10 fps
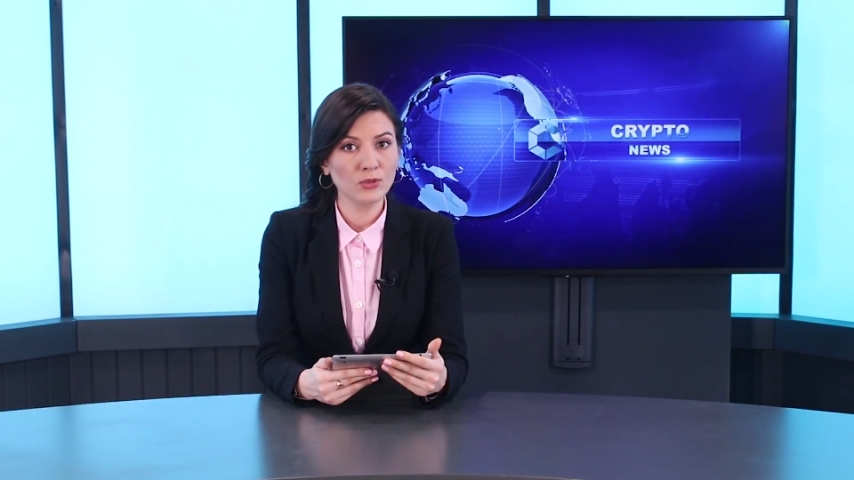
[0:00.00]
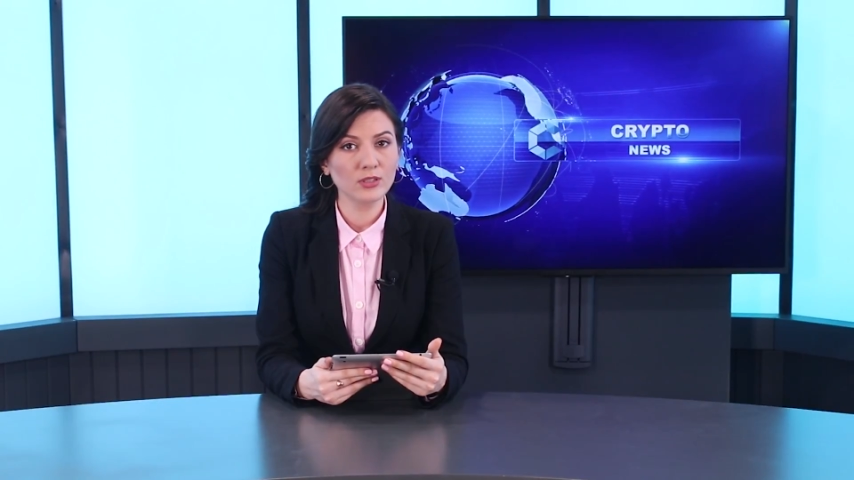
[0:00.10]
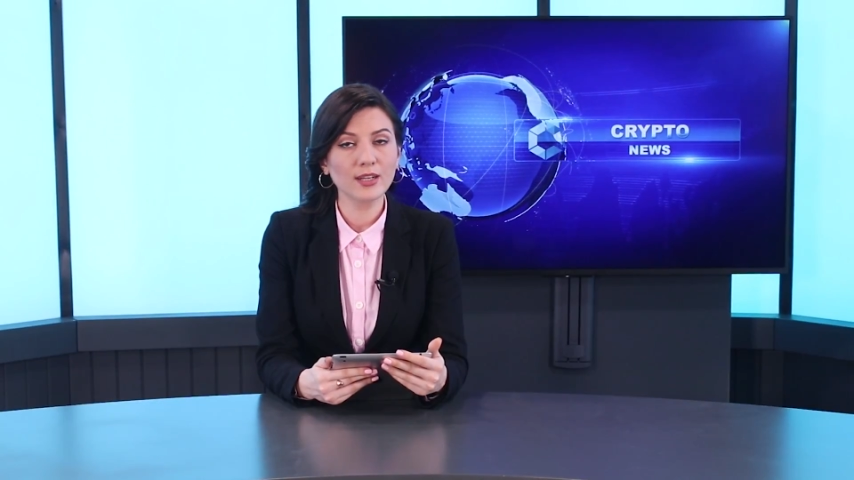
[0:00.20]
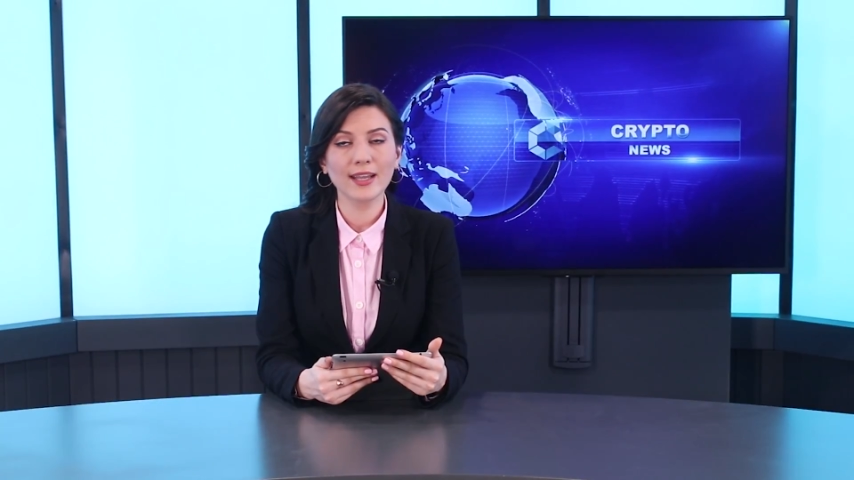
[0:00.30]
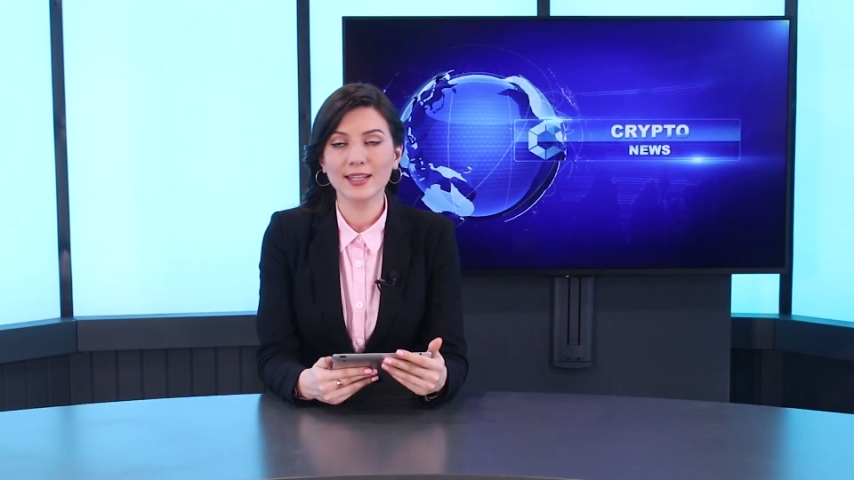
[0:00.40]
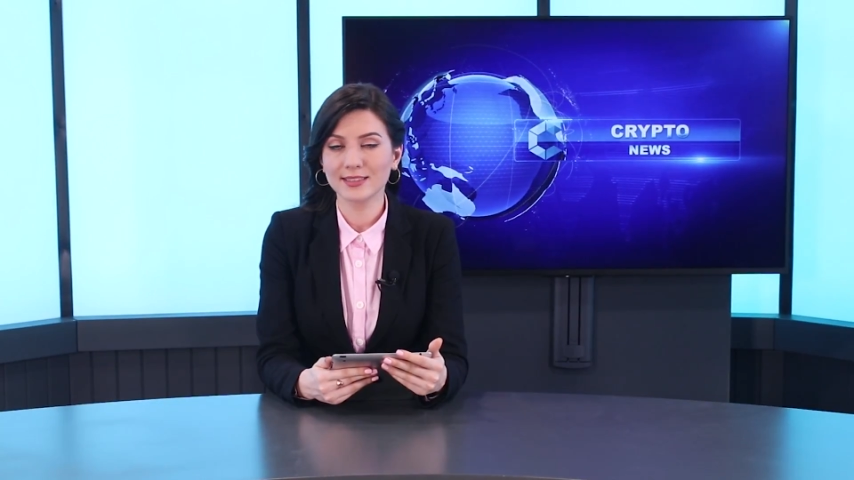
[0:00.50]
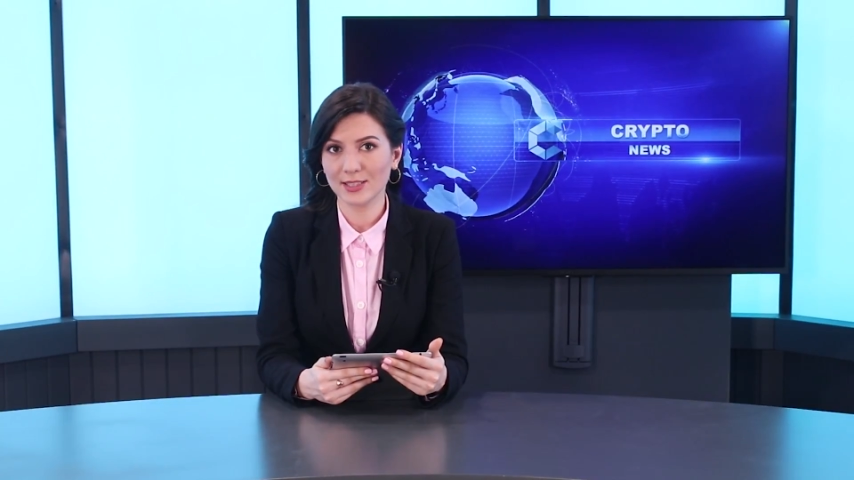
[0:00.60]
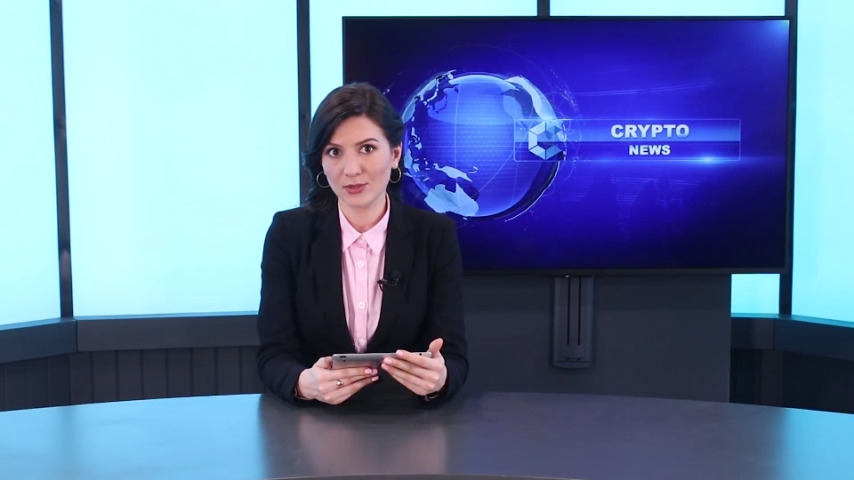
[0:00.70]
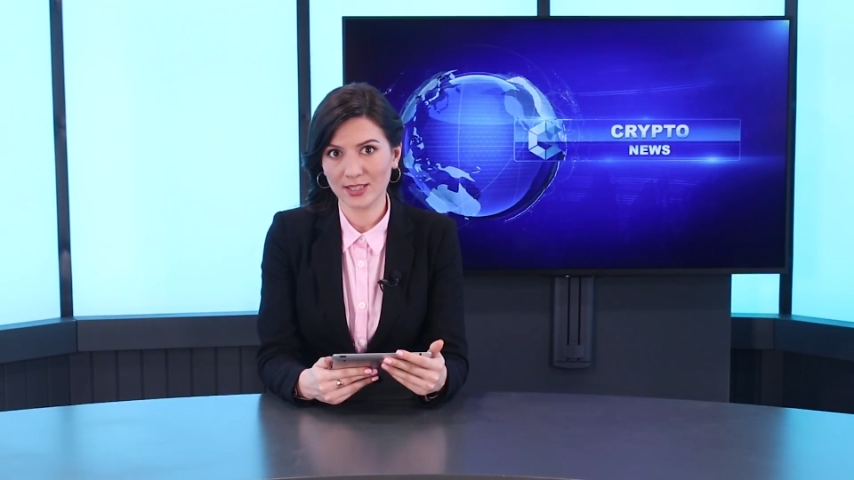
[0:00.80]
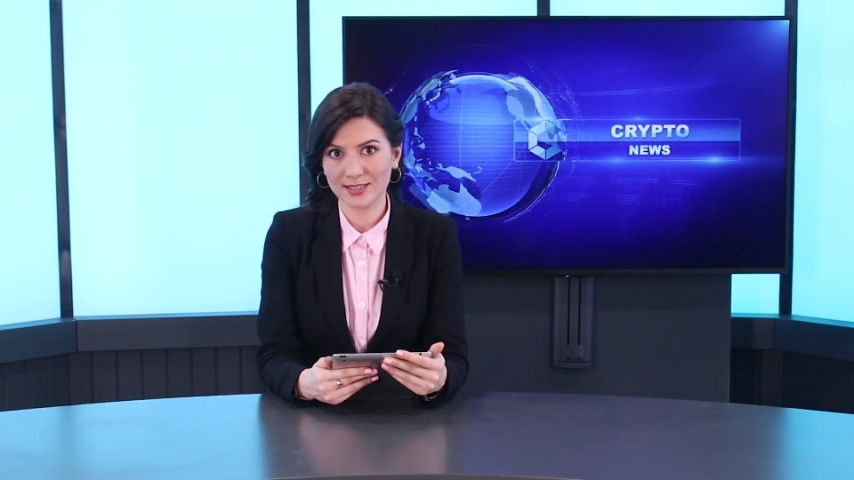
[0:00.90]
more, and
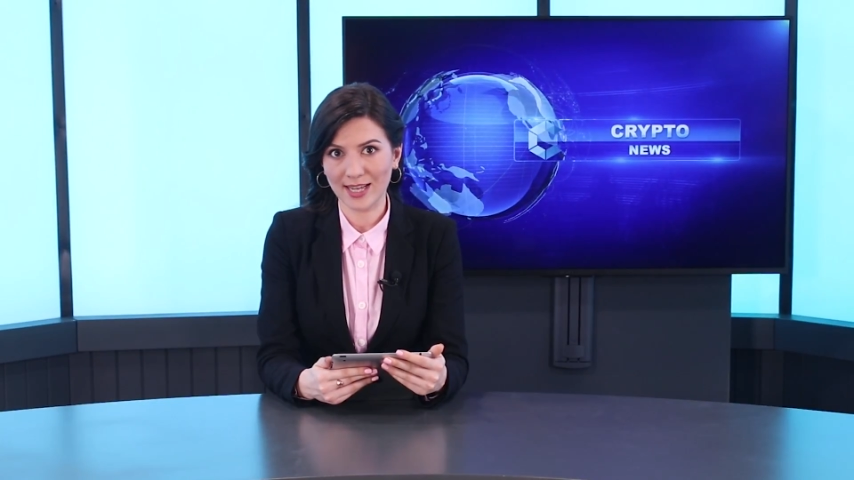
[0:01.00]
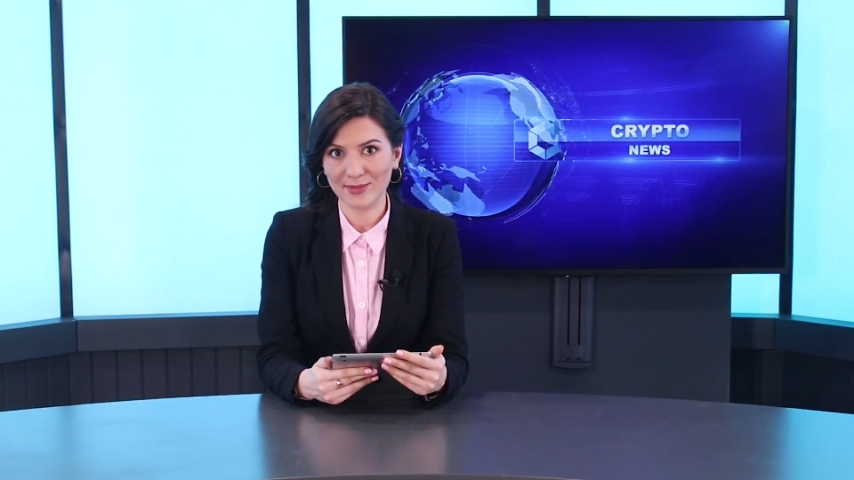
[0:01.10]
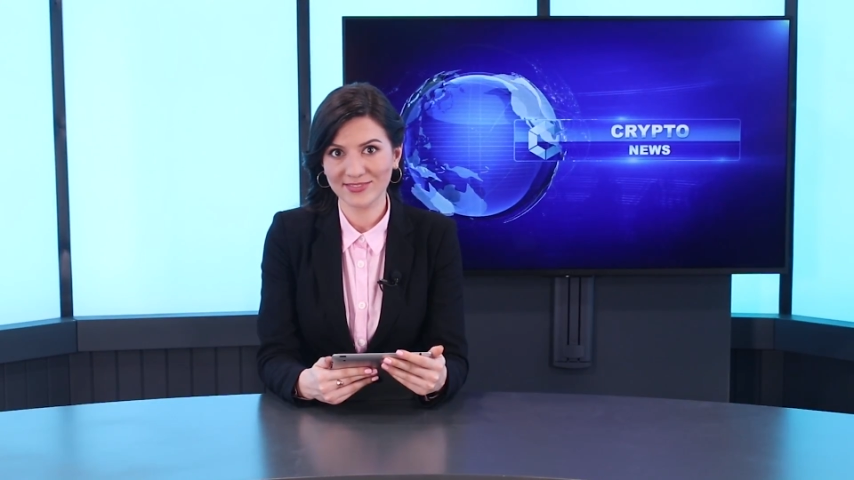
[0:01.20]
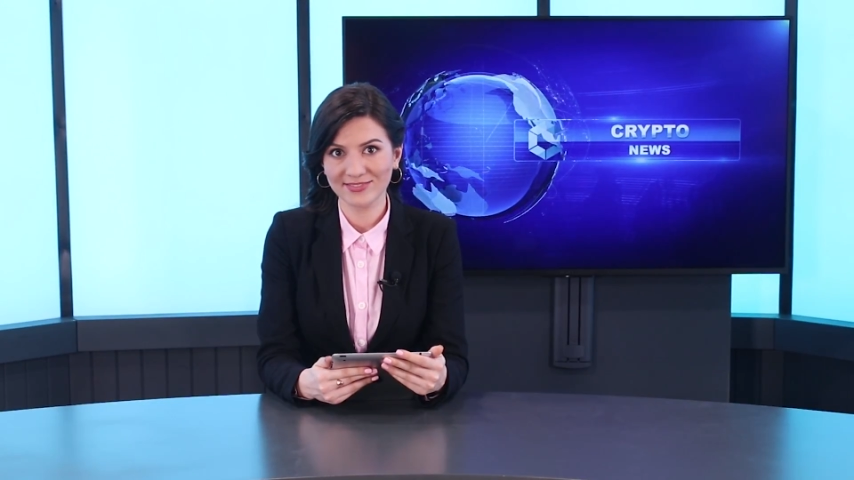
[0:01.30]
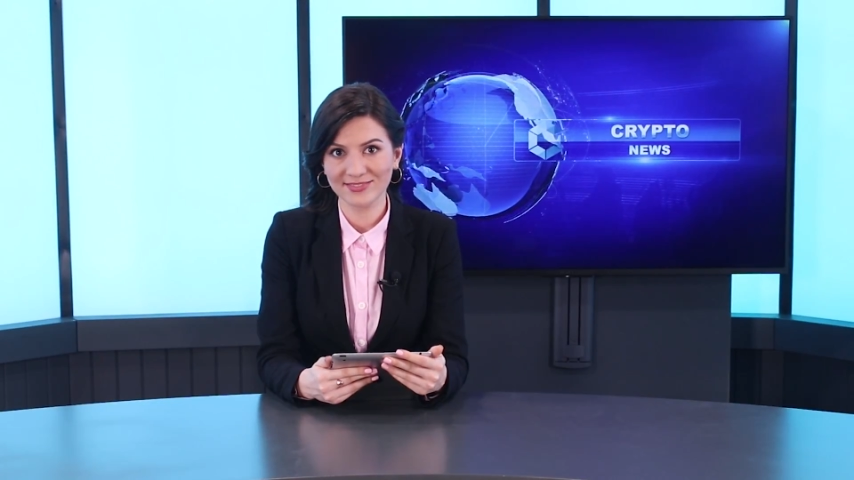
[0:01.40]
see you next time.